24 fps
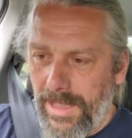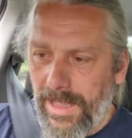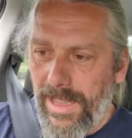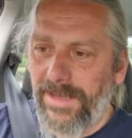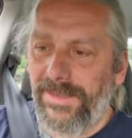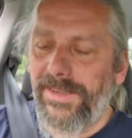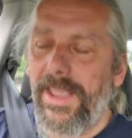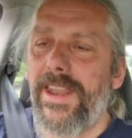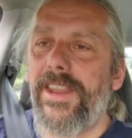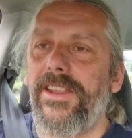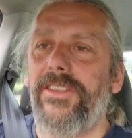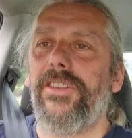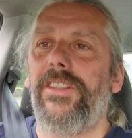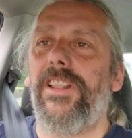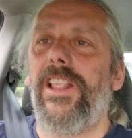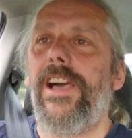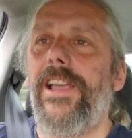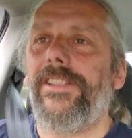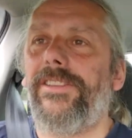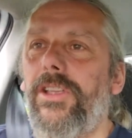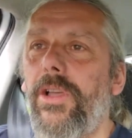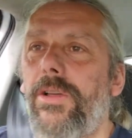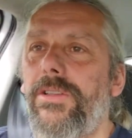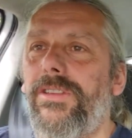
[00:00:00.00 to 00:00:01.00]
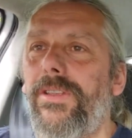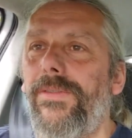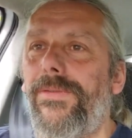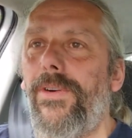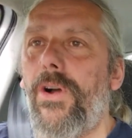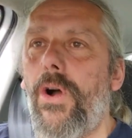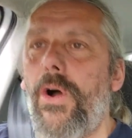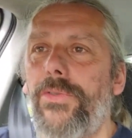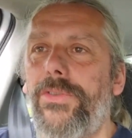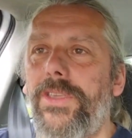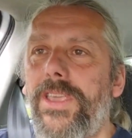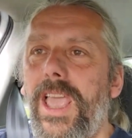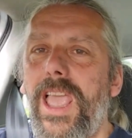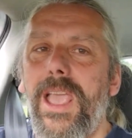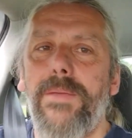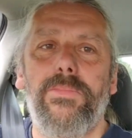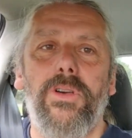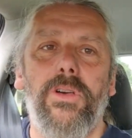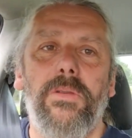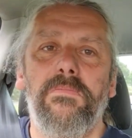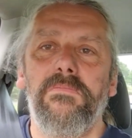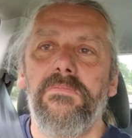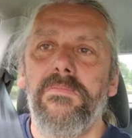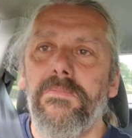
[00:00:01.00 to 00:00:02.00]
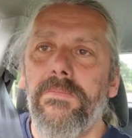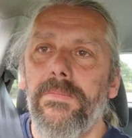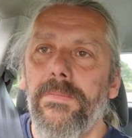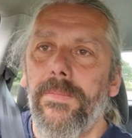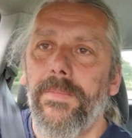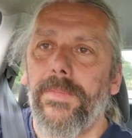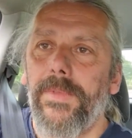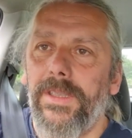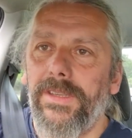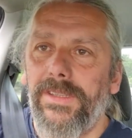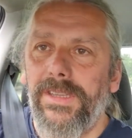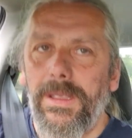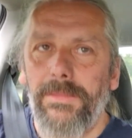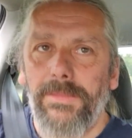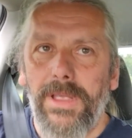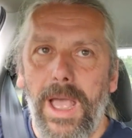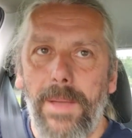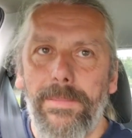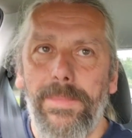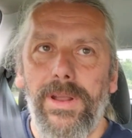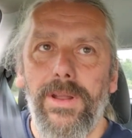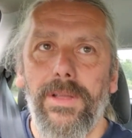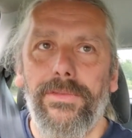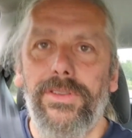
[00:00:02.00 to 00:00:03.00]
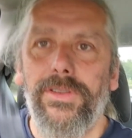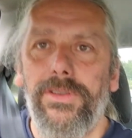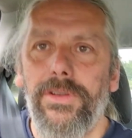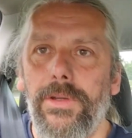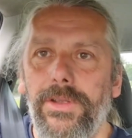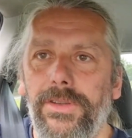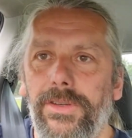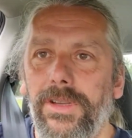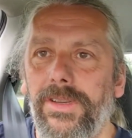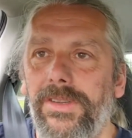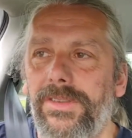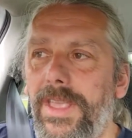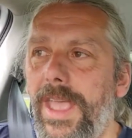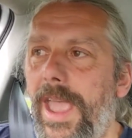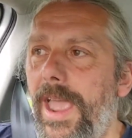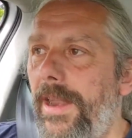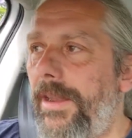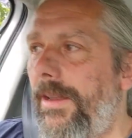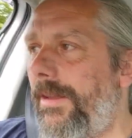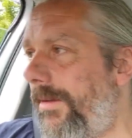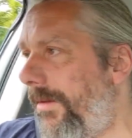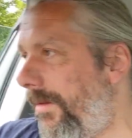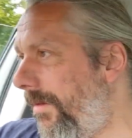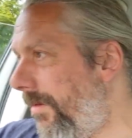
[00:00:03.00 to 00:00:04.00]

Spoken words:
He said he didn't like to go into fourth gear, but seemed happy enough to do it just then.